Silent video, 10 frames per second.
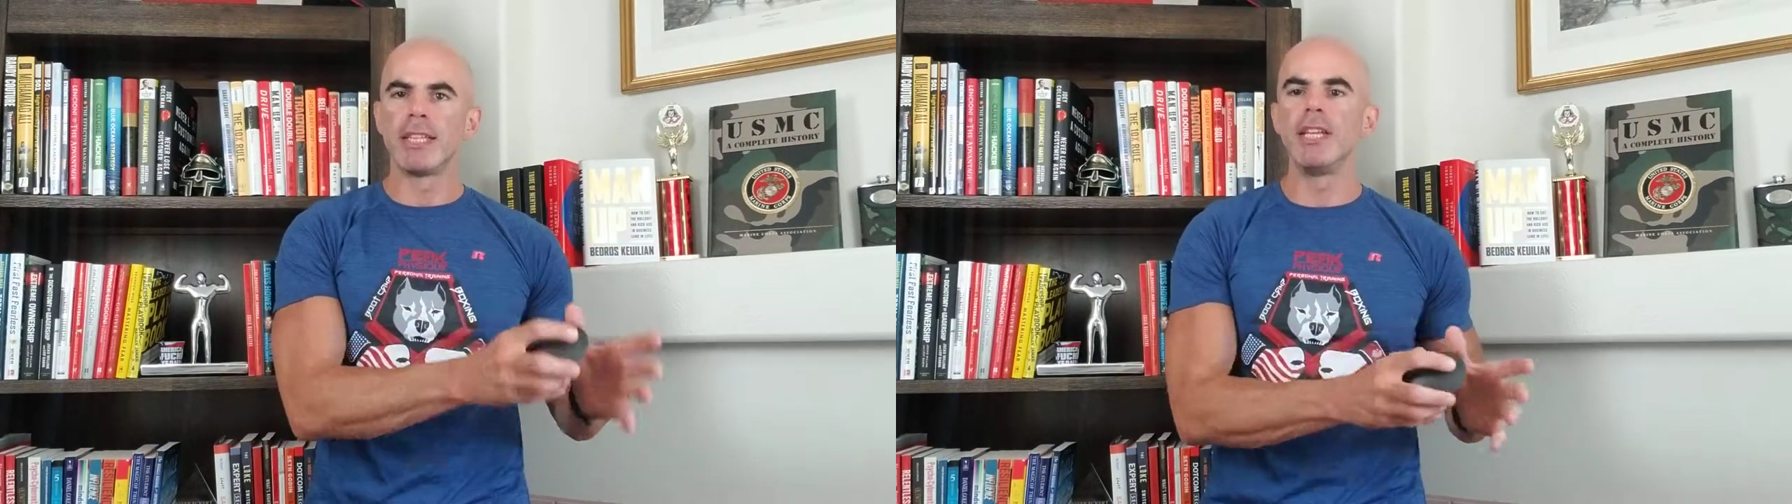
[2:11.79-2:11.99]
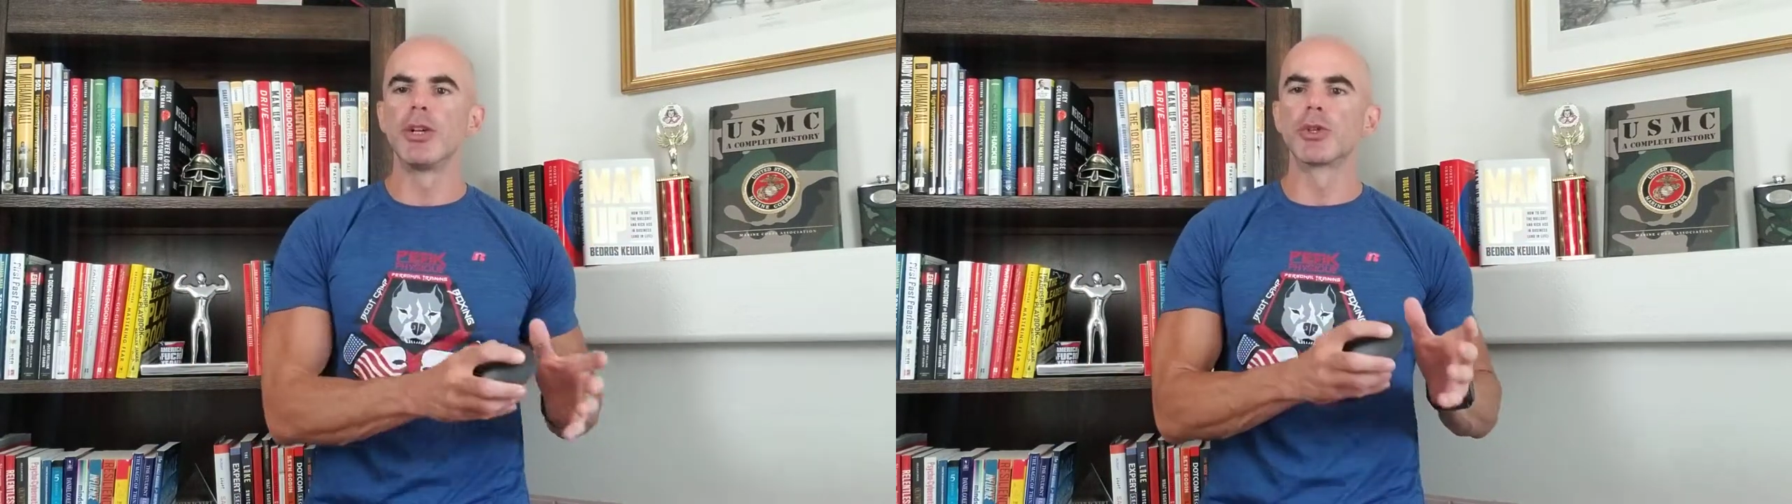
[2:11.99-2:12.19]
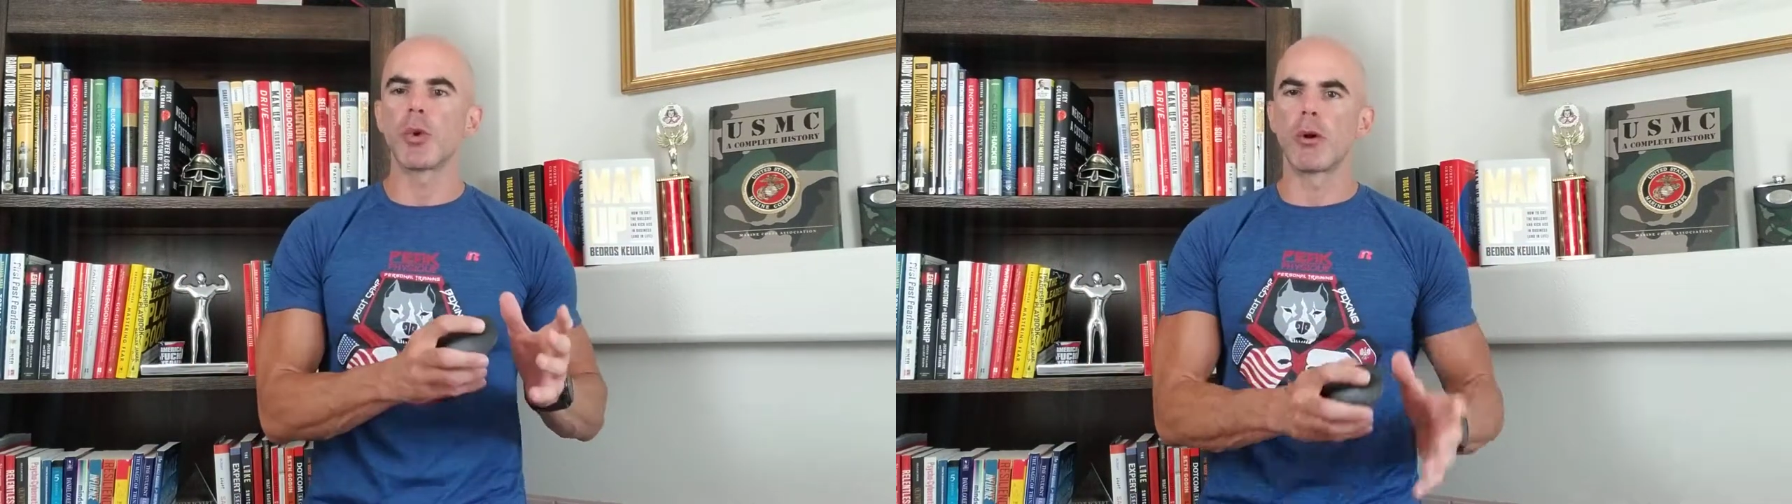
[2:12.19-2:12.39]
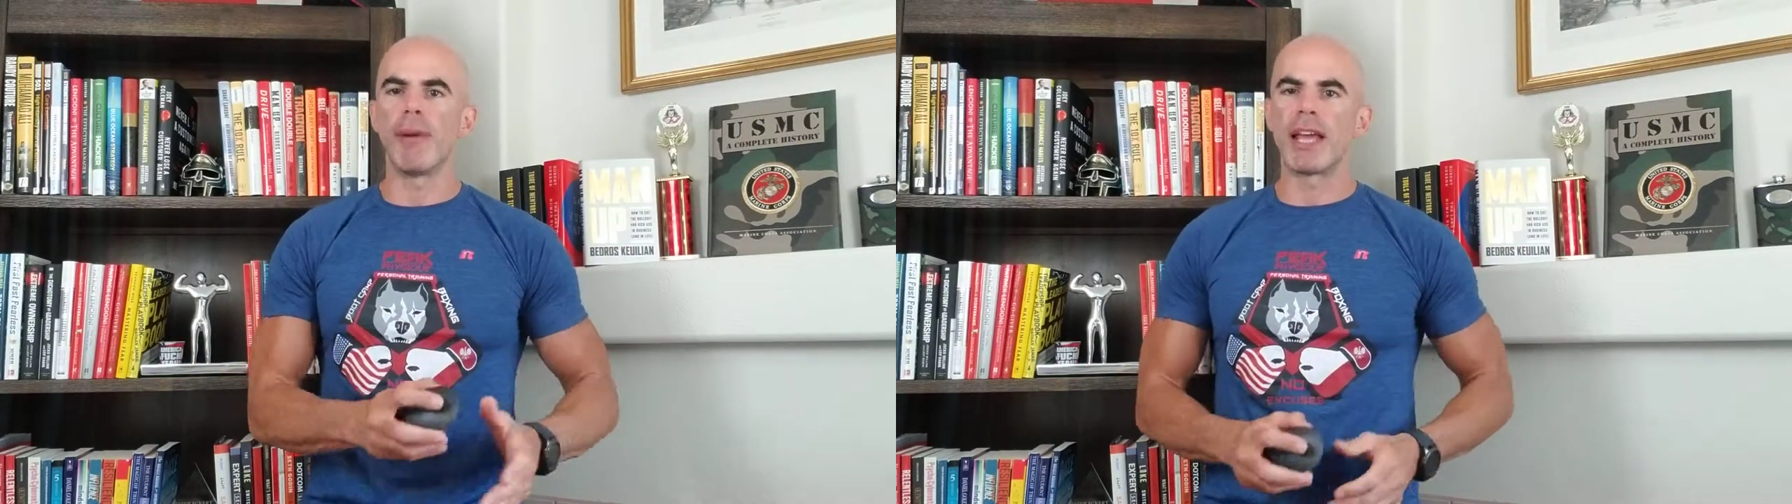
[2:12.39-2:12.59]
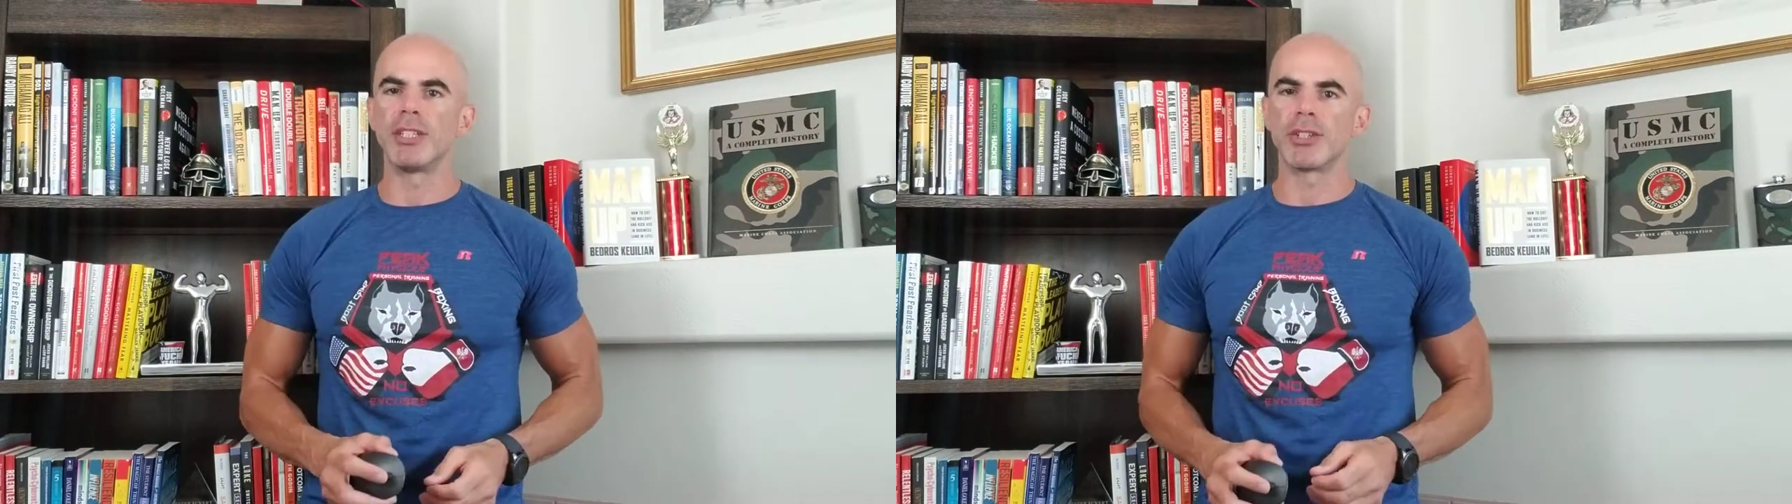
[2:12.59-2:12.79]
leaders or
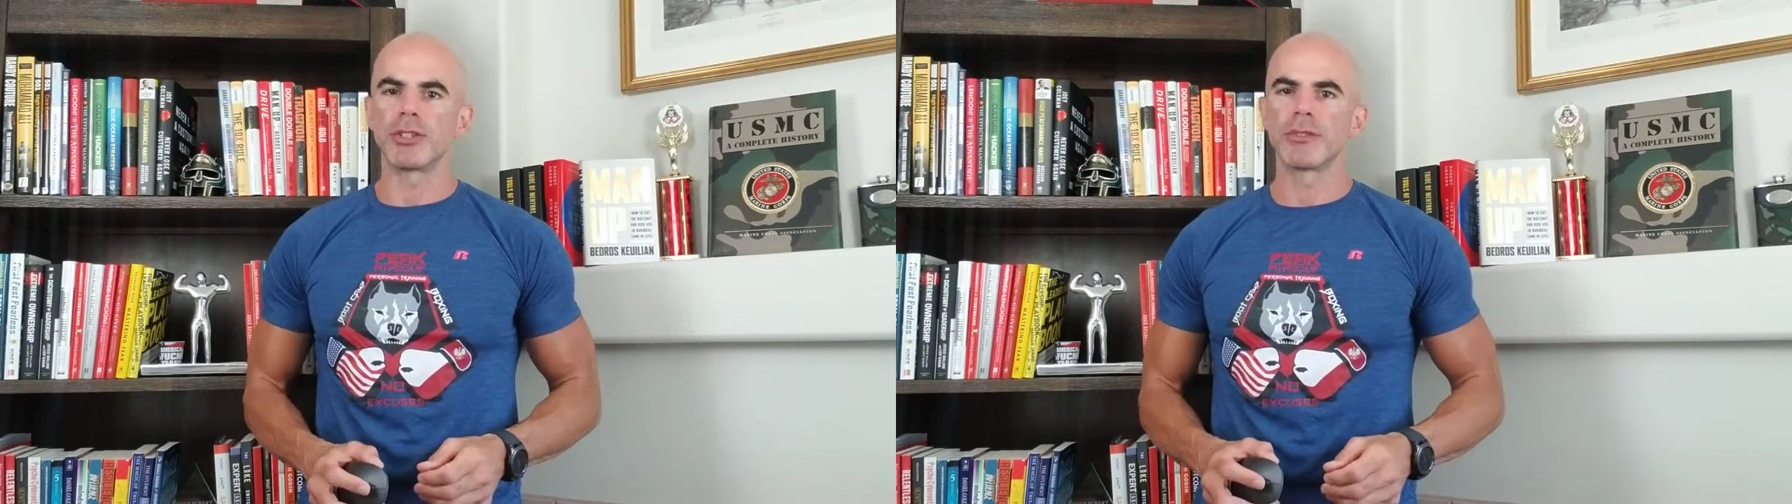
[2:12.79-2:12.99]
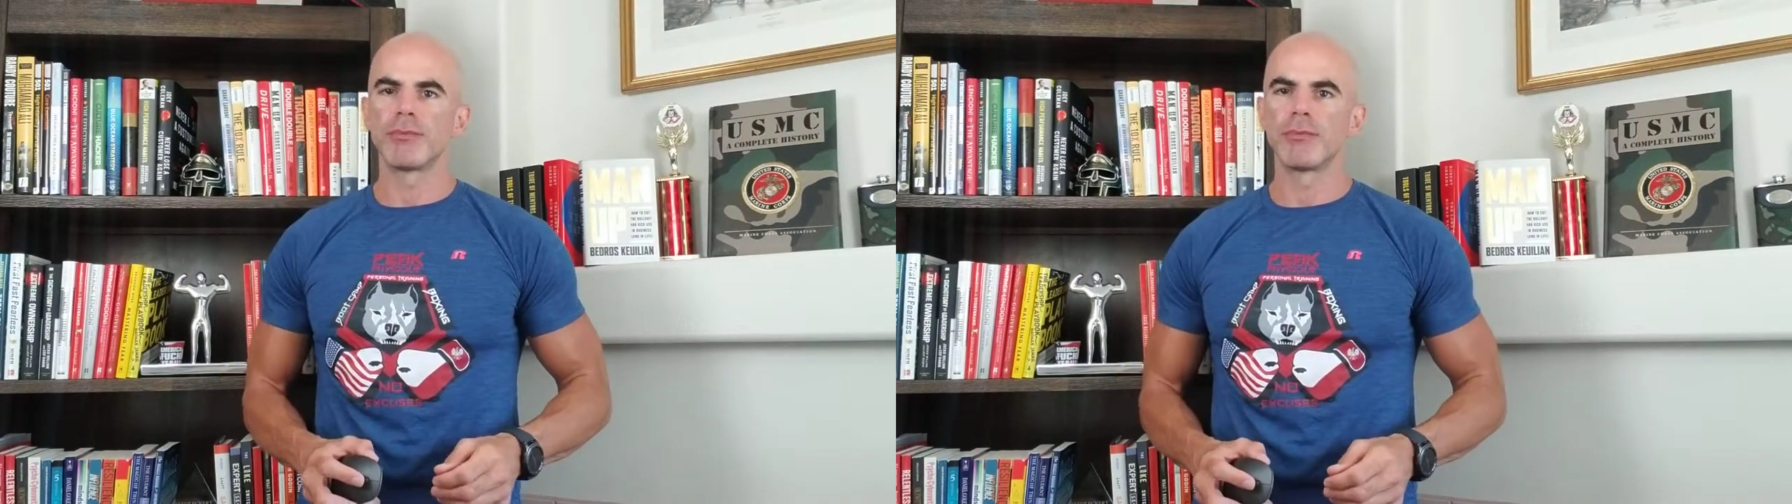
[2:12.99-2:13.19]
managers.